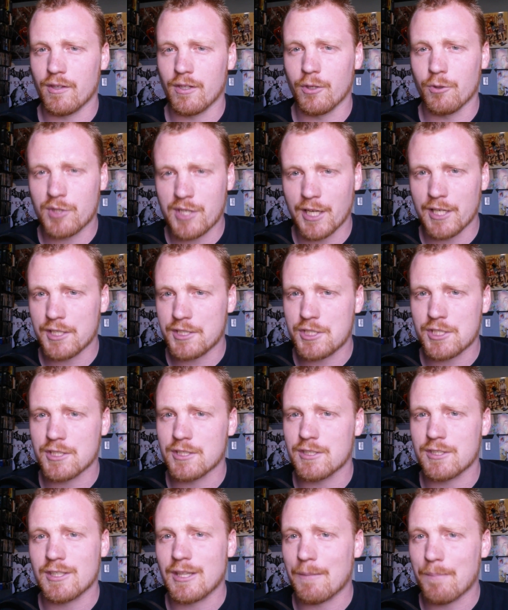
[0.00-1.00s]
the
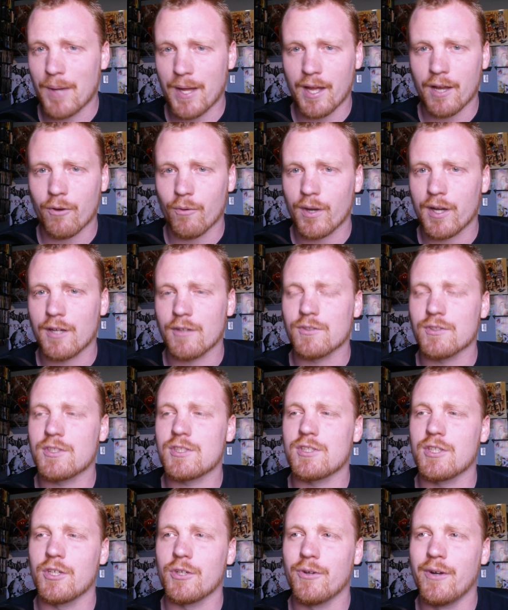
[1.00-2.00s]
locations and the
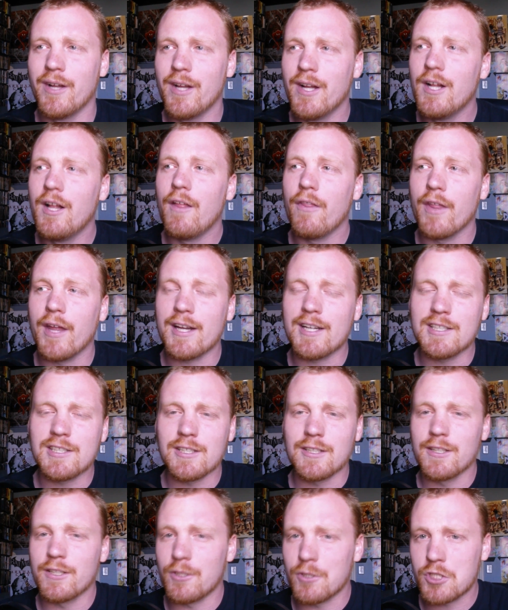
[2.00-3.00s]
backgrounds, so that
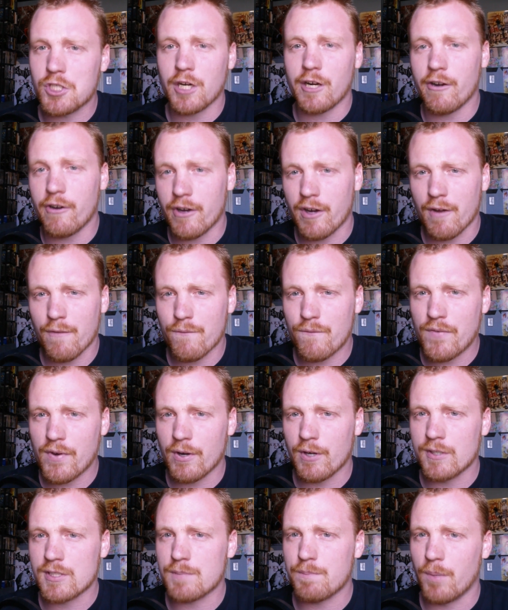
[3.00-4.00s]
is a little jarring at
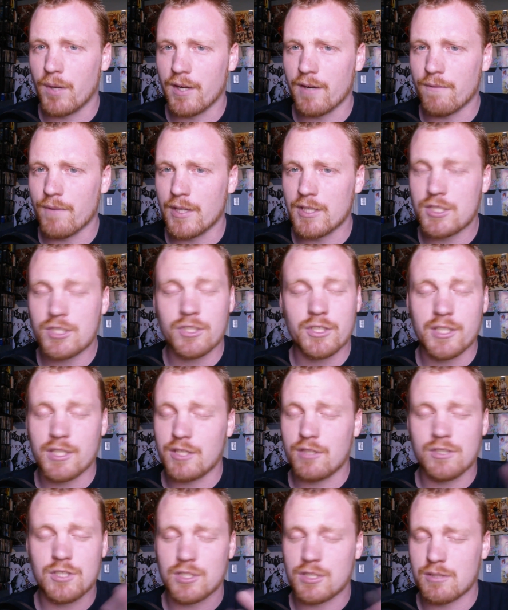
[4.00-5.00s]
first, but eventually
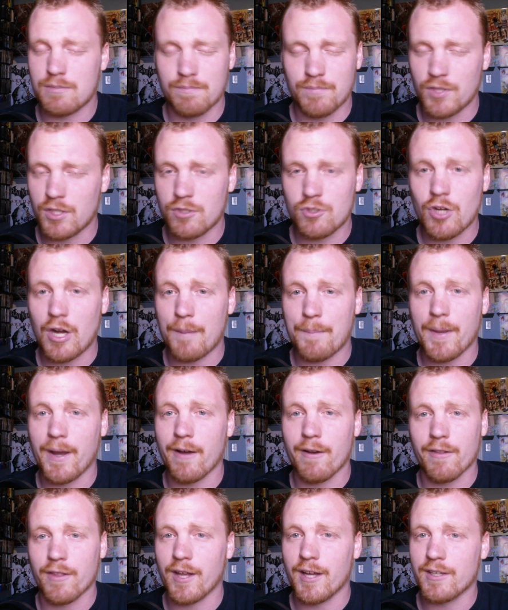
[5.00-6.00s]
you drop
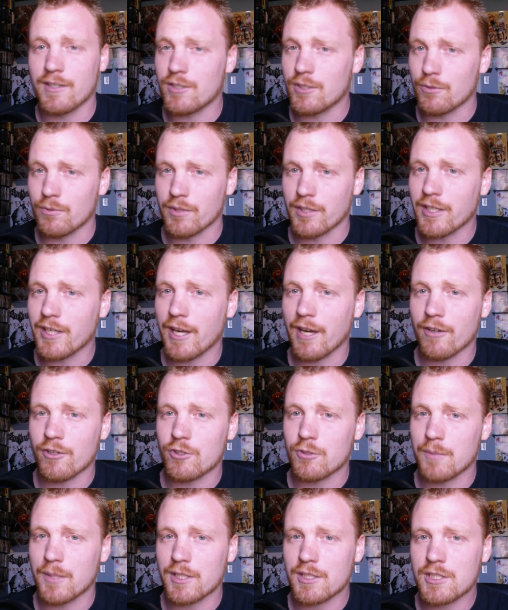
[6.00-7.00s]
out of that and don't really care
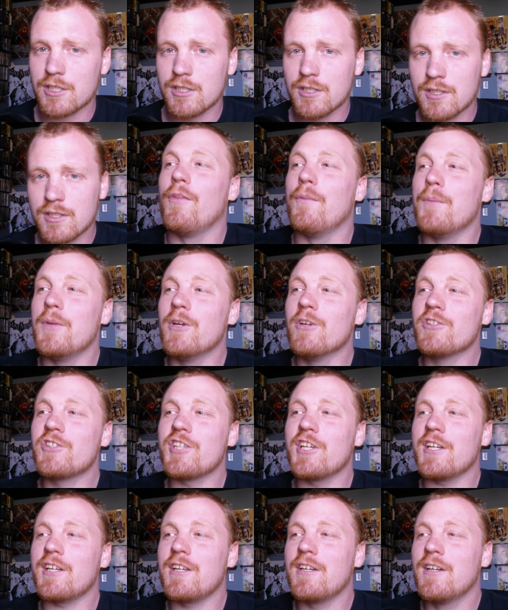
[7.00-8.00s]
too much. The
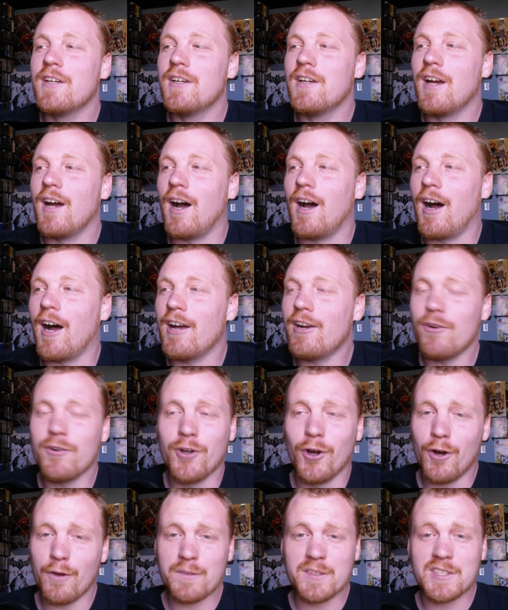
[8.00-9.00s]
music, I
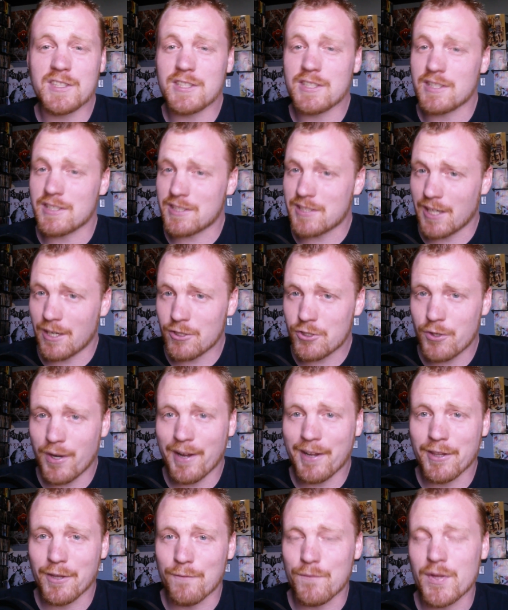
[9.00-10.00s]
don't know if this is the
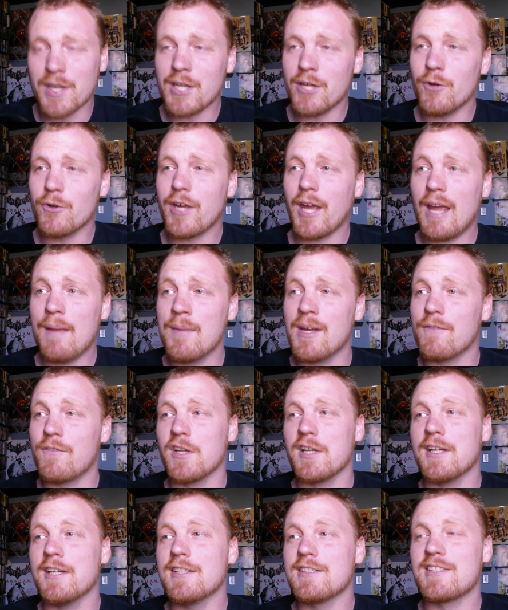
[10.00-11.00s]
soundtrack of the video game.
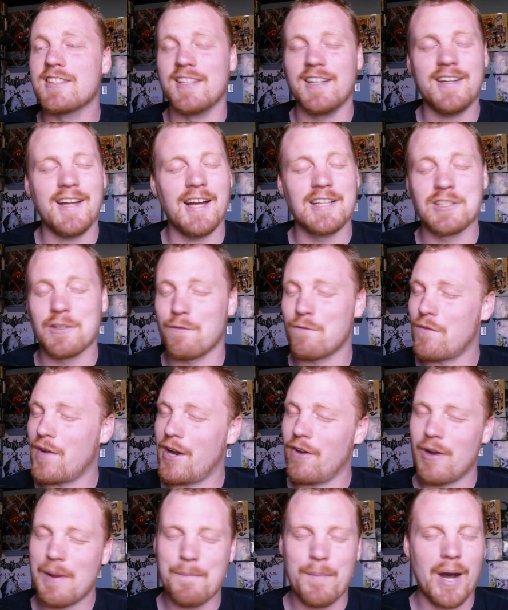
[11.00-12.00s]
If it is, then it has a
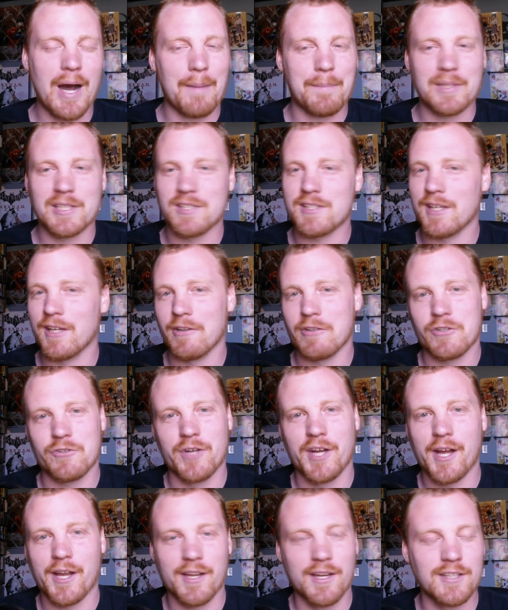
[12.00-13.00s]
very poppy
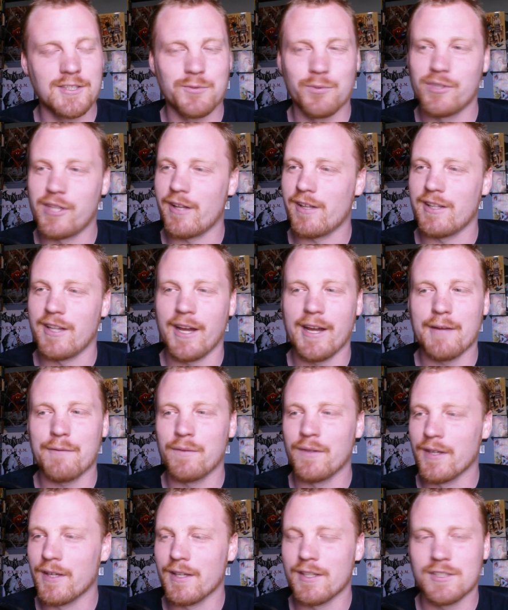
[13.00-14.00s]
soundtrack, and it's really
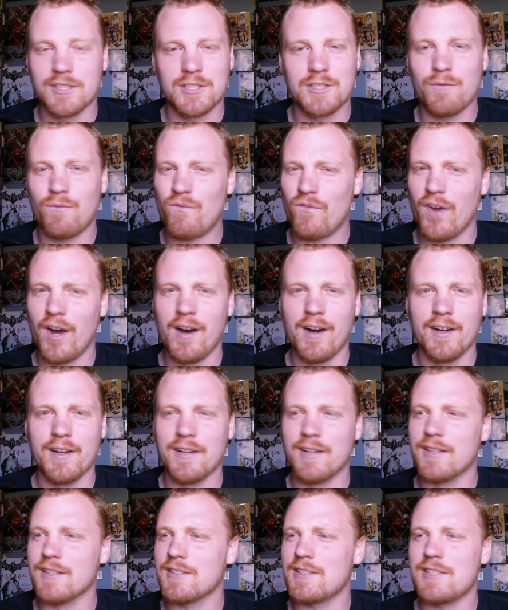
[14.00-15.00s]
lively and just
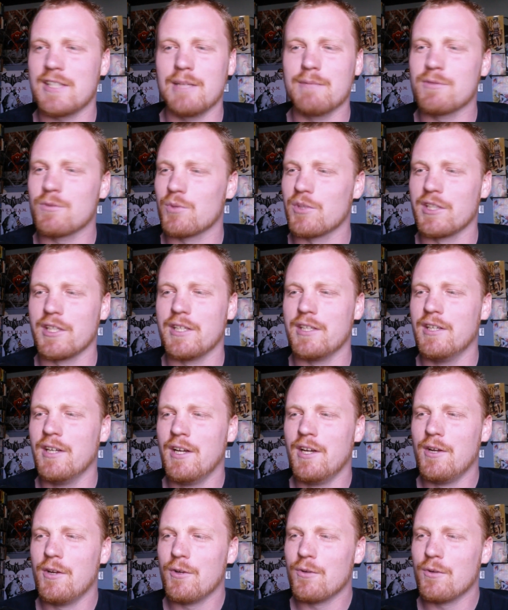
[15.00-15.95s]
fun, and it sounds really